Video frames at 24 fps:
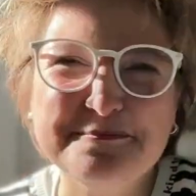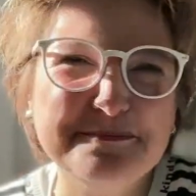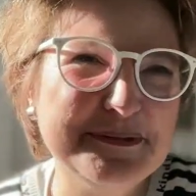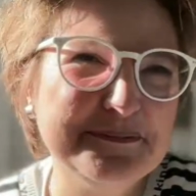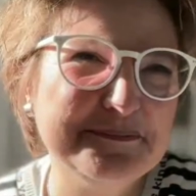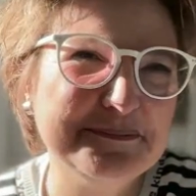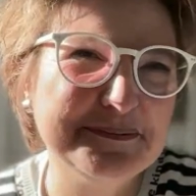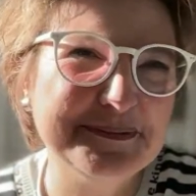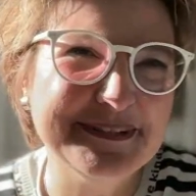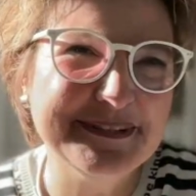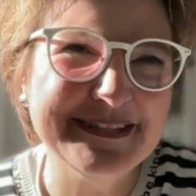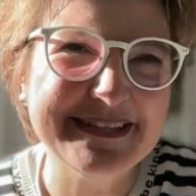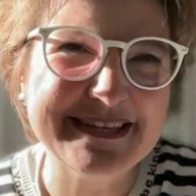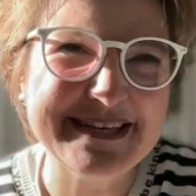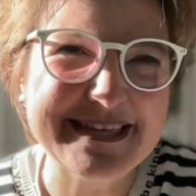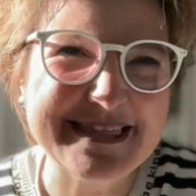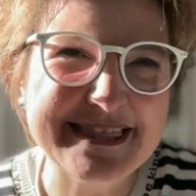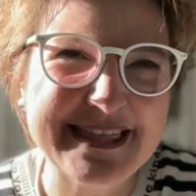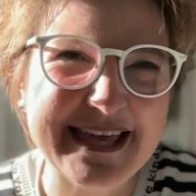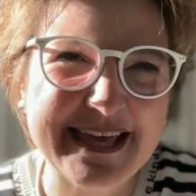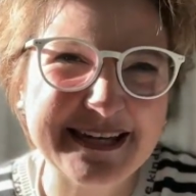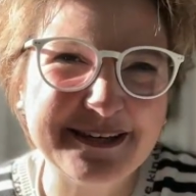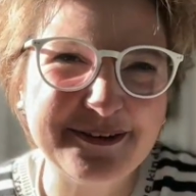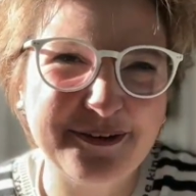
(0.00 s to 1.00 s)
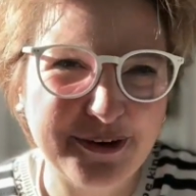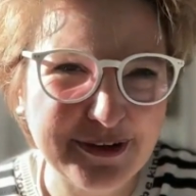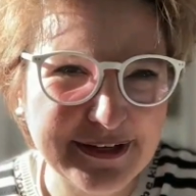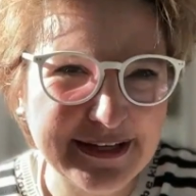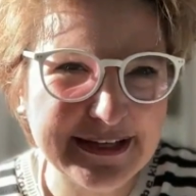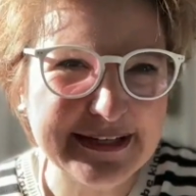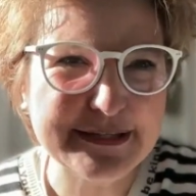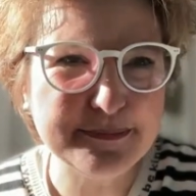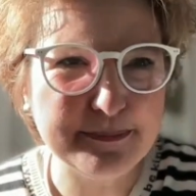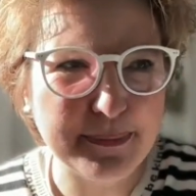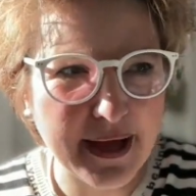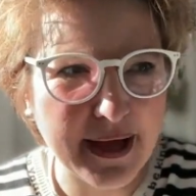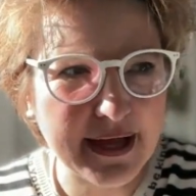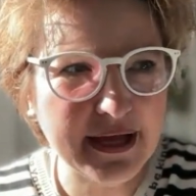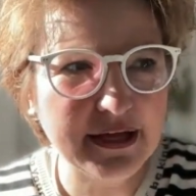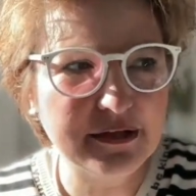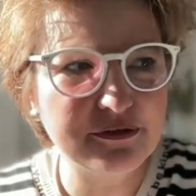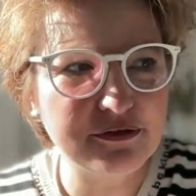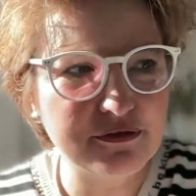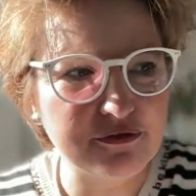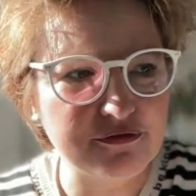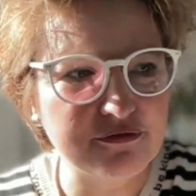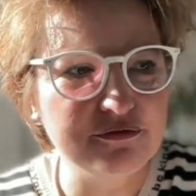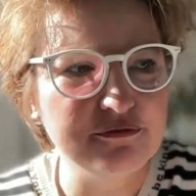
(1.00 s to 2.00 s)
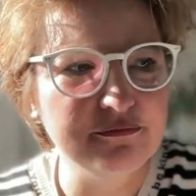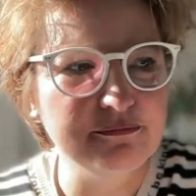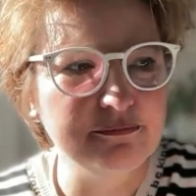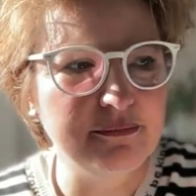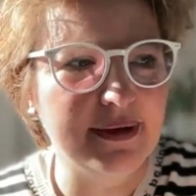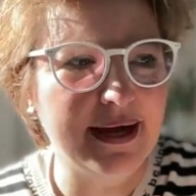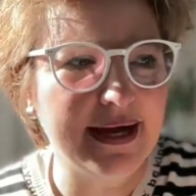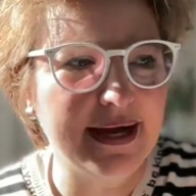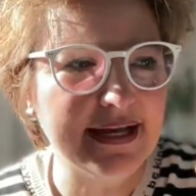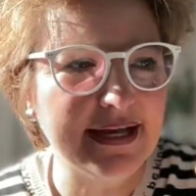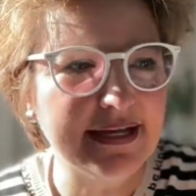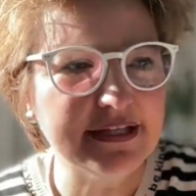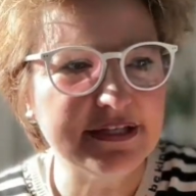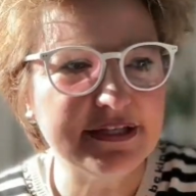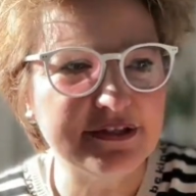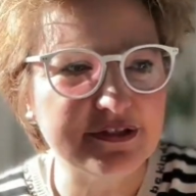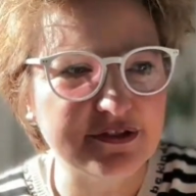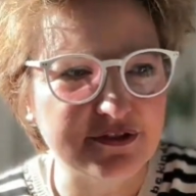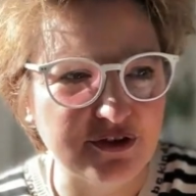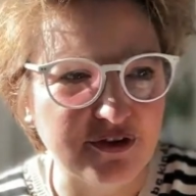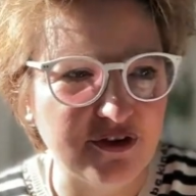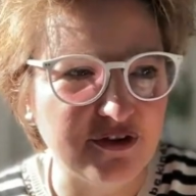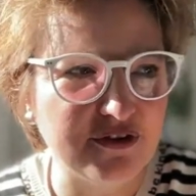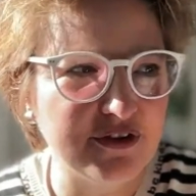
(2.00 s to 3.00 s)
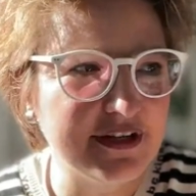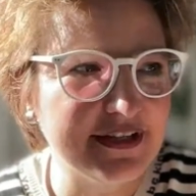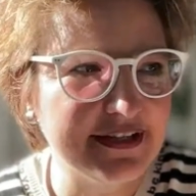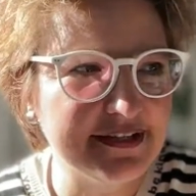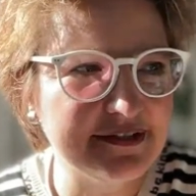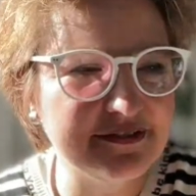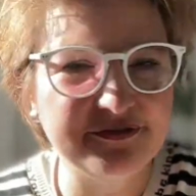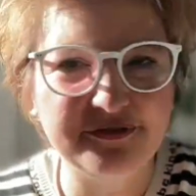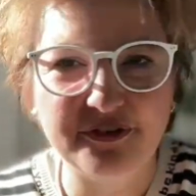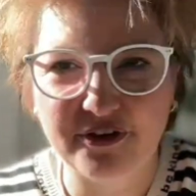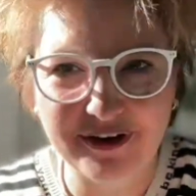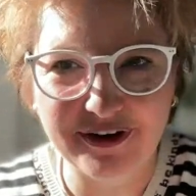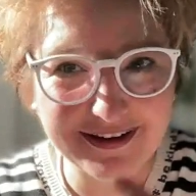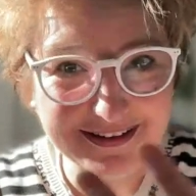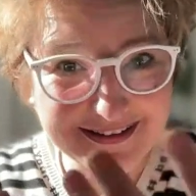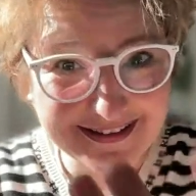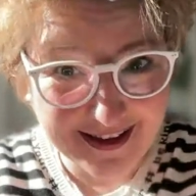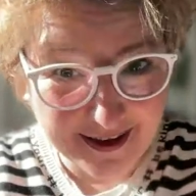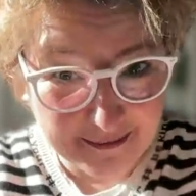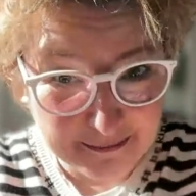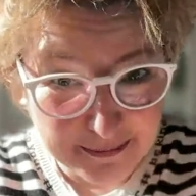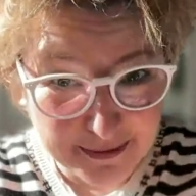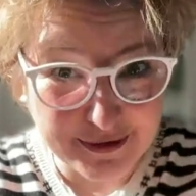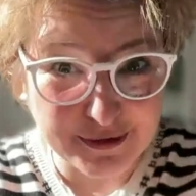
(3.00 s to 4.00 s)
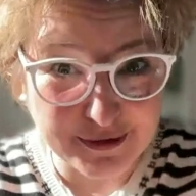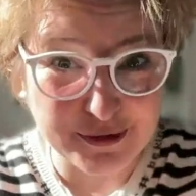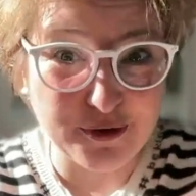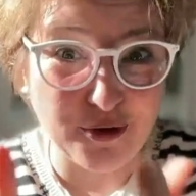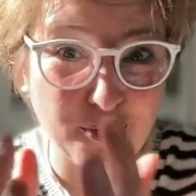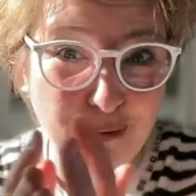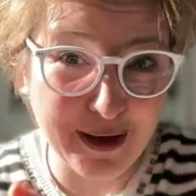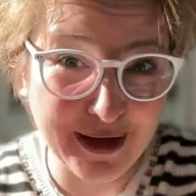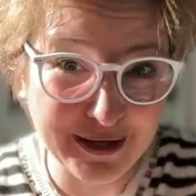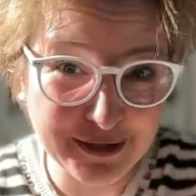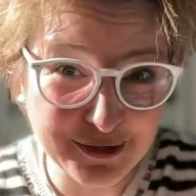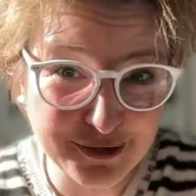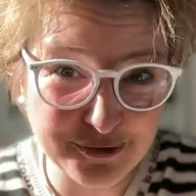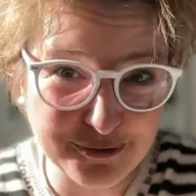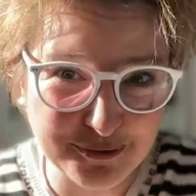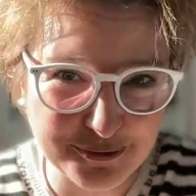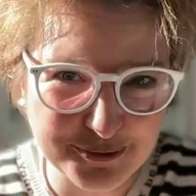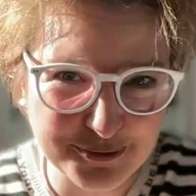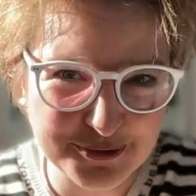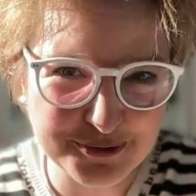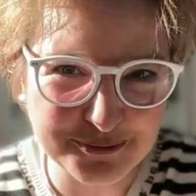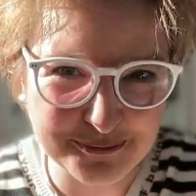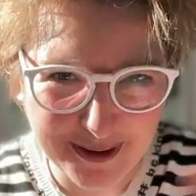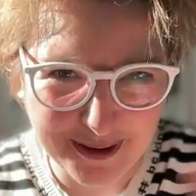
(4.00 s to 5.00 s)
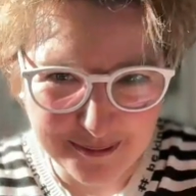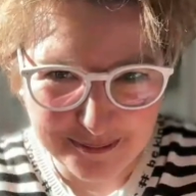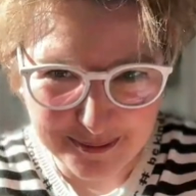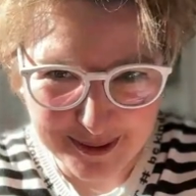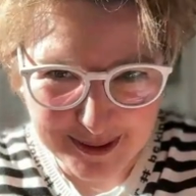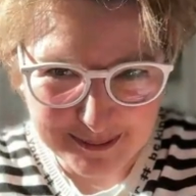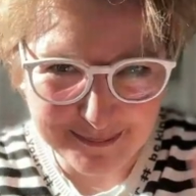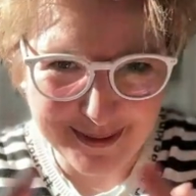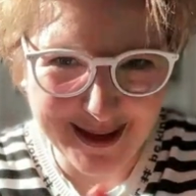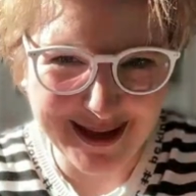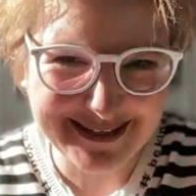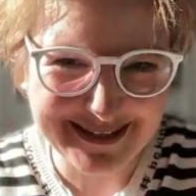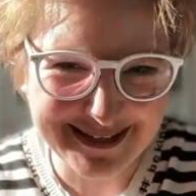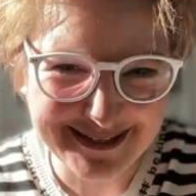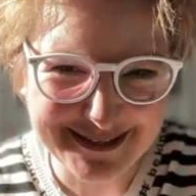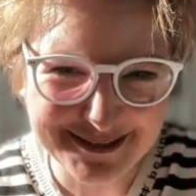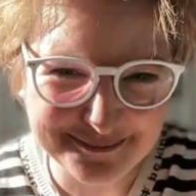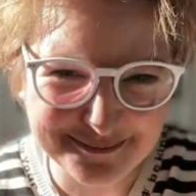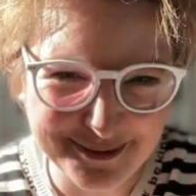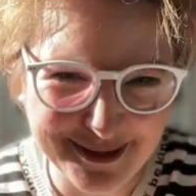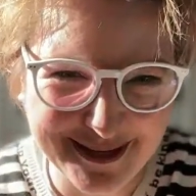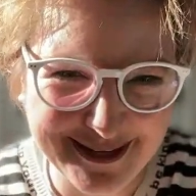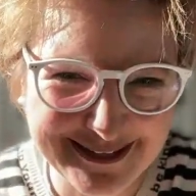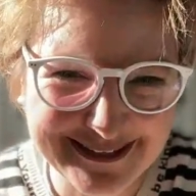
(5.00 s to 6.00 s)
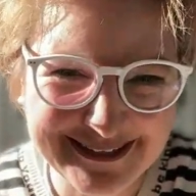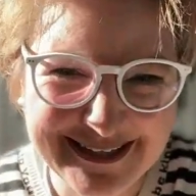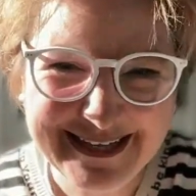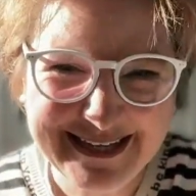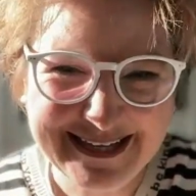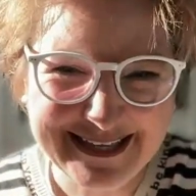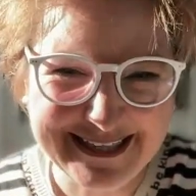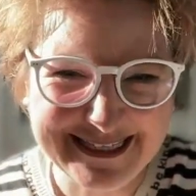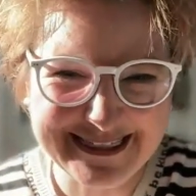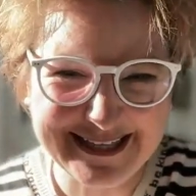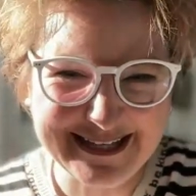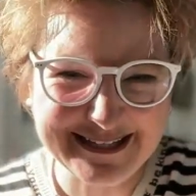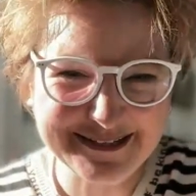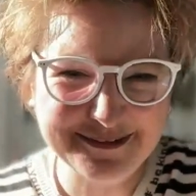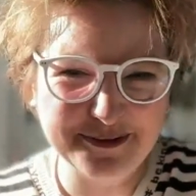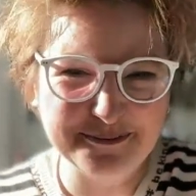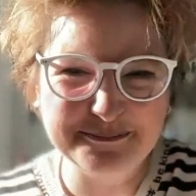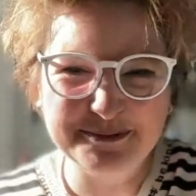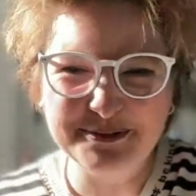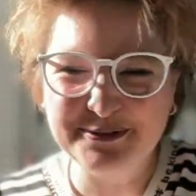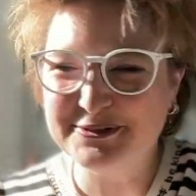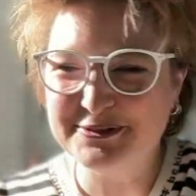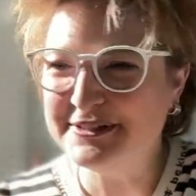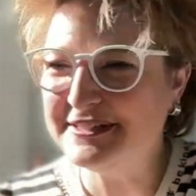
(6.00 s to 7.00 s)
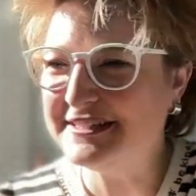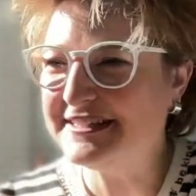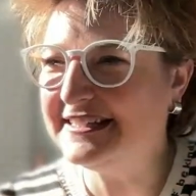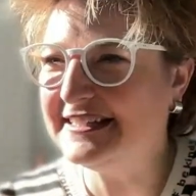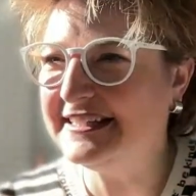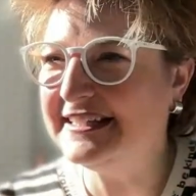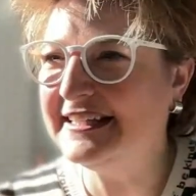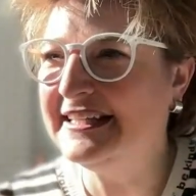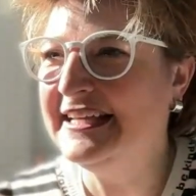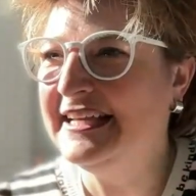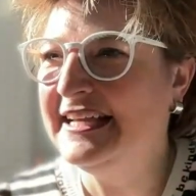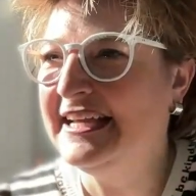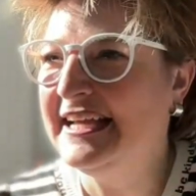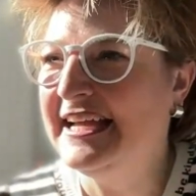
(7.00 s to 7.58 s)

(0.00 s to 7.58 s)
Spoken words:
people that got inspired through my stories. For example, the Nomad cruise, where we met as well in that community.